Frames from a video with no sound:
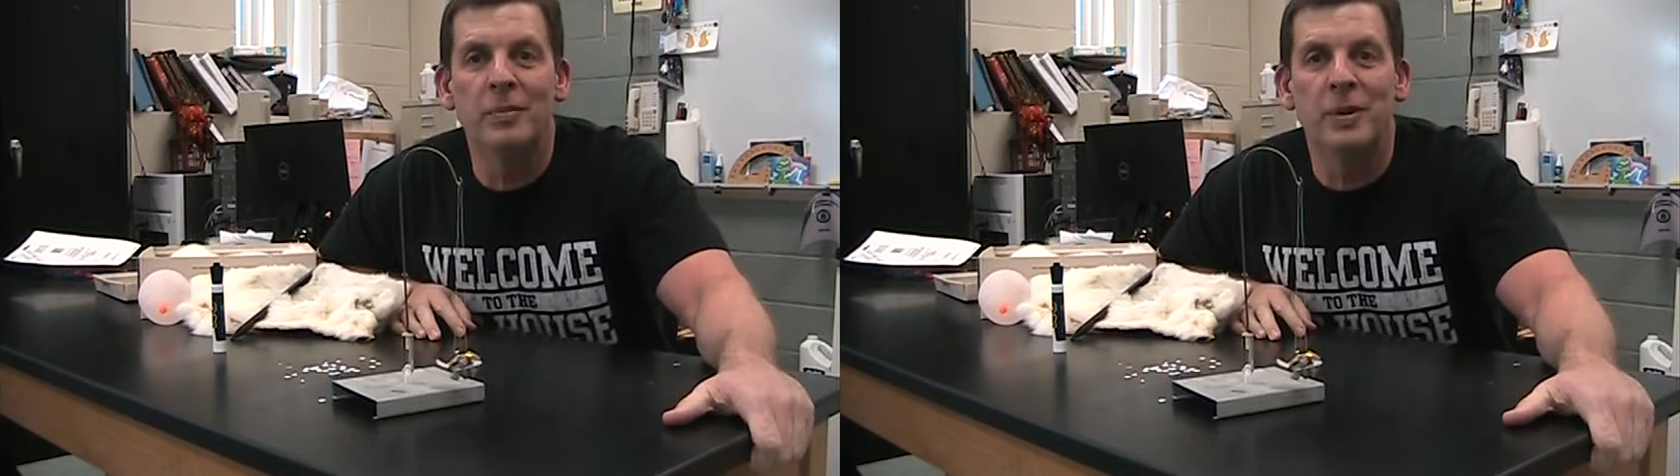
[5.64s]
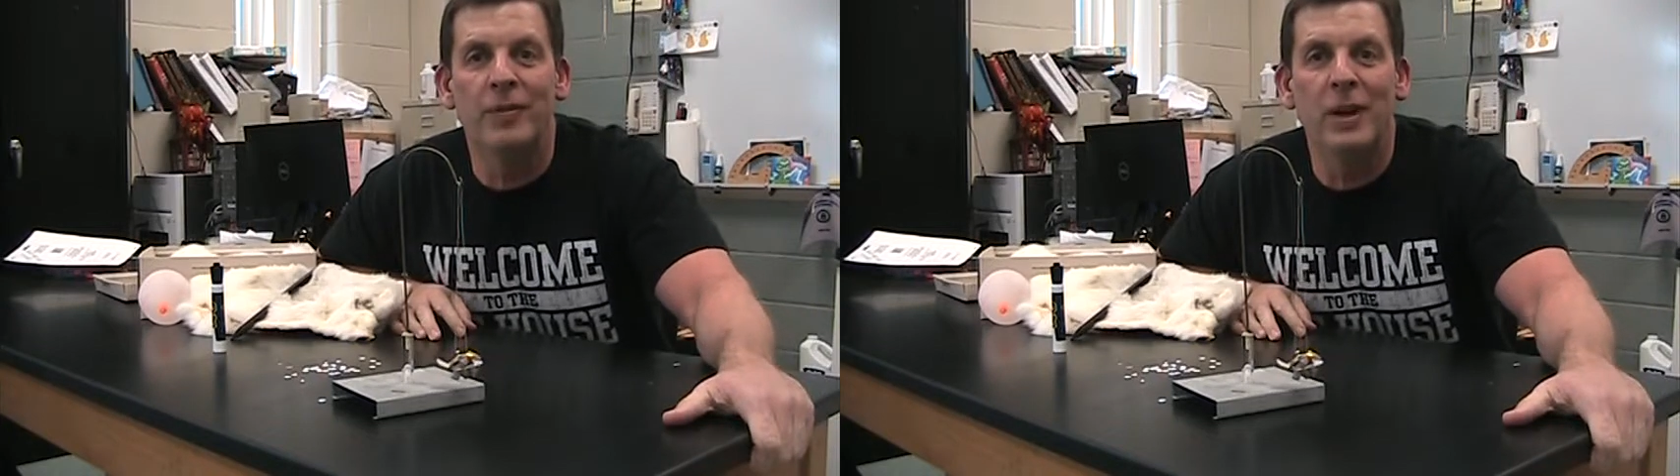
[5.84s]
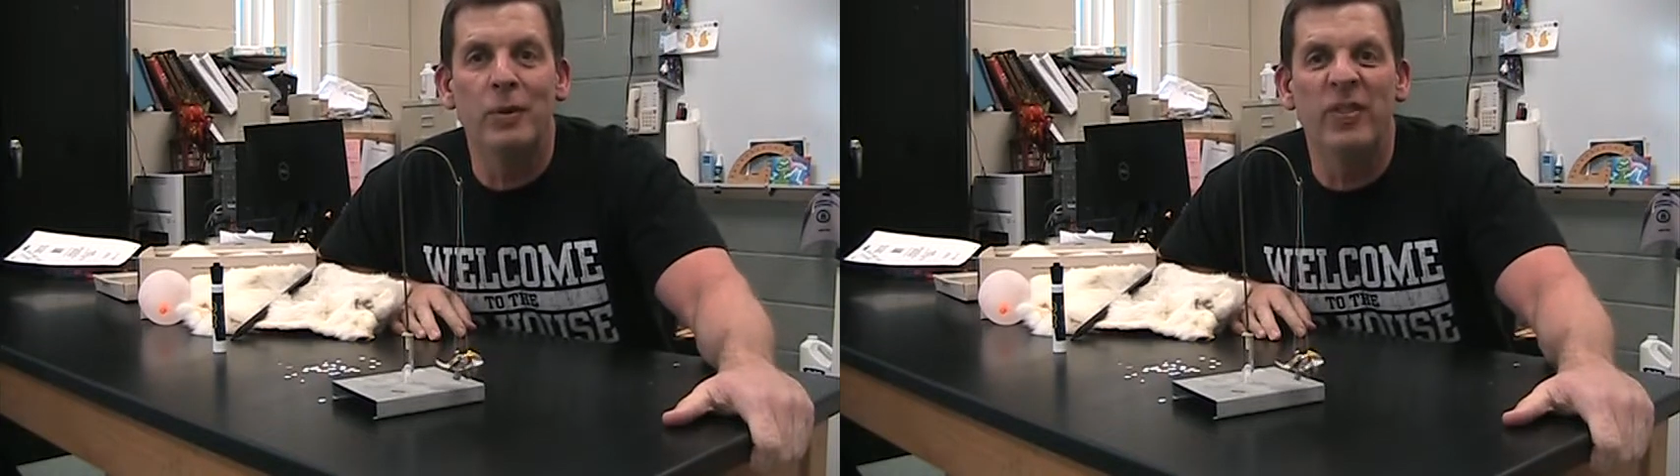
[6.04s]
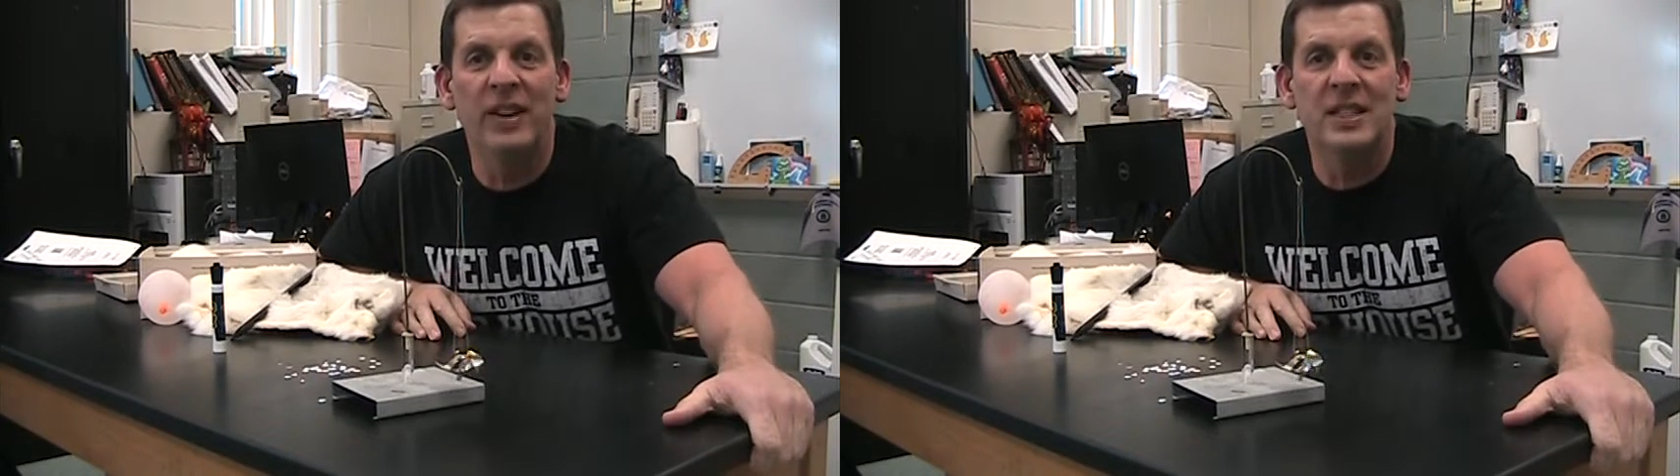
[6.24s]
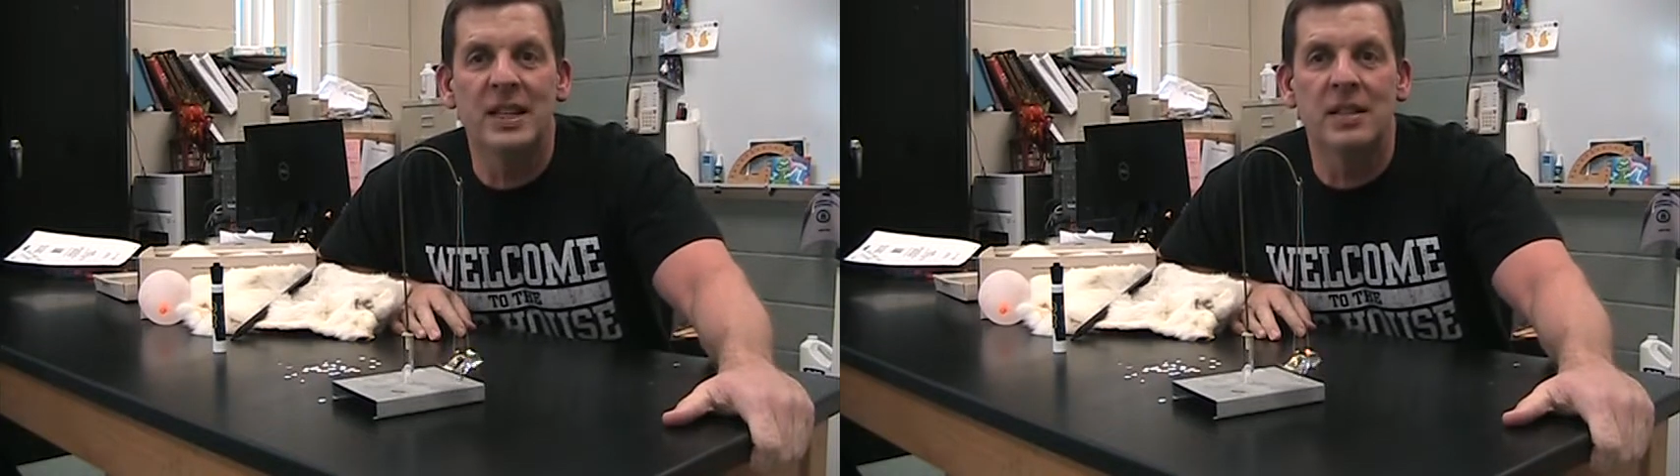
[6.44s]
to Fun with
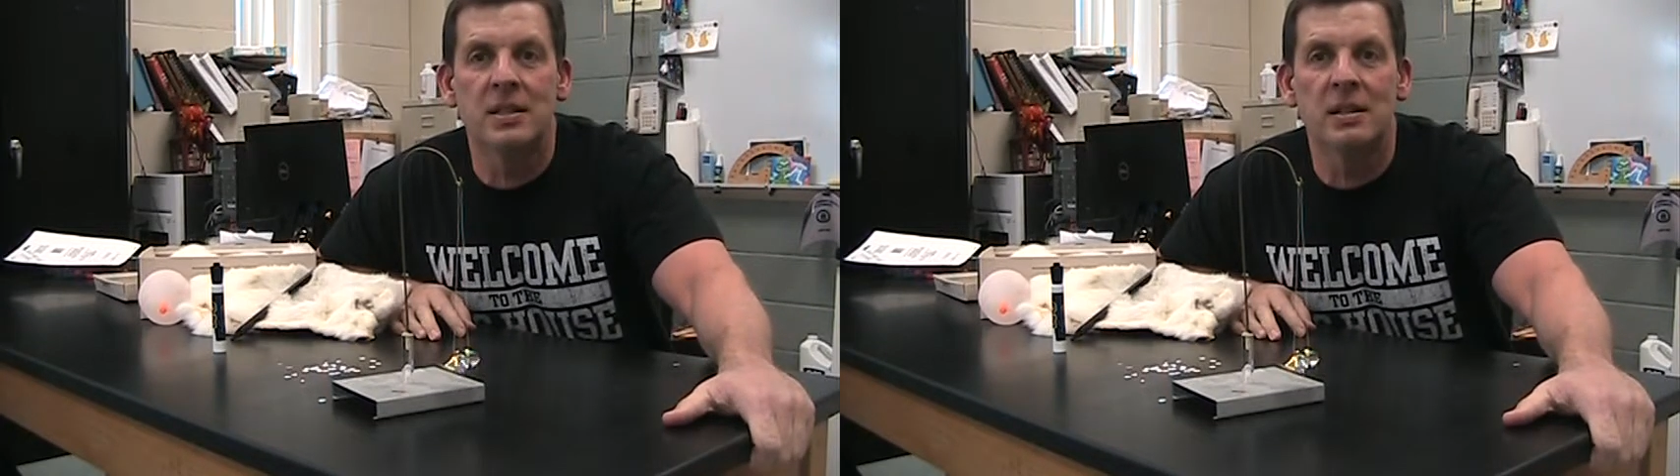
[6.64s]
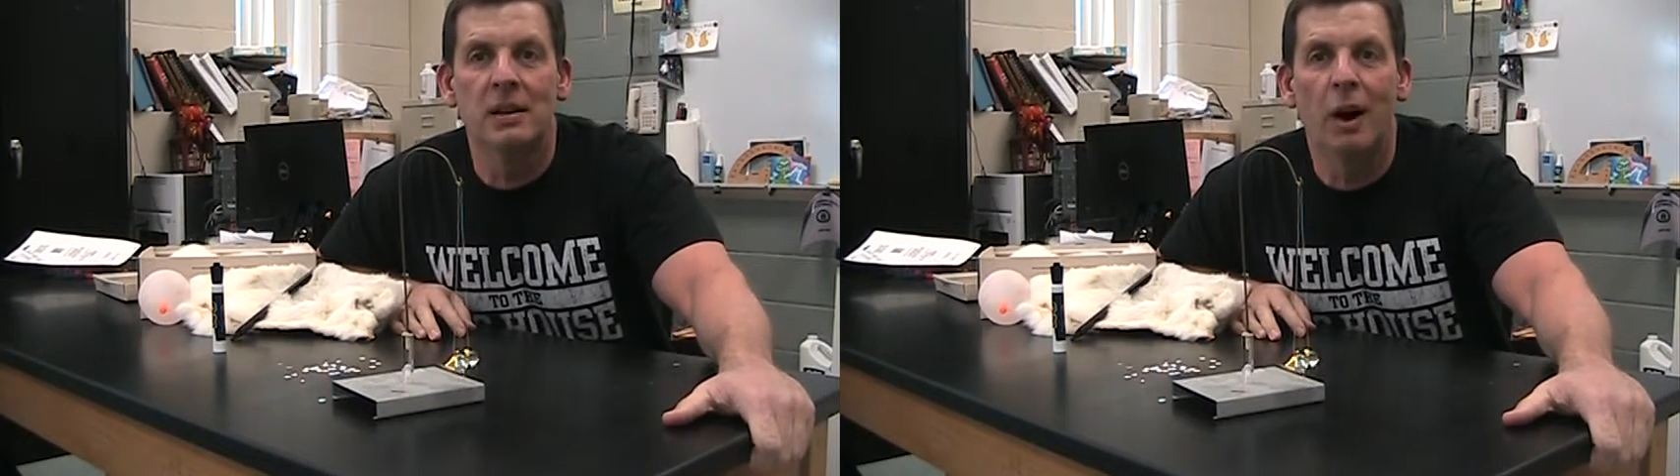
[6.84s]
Physics,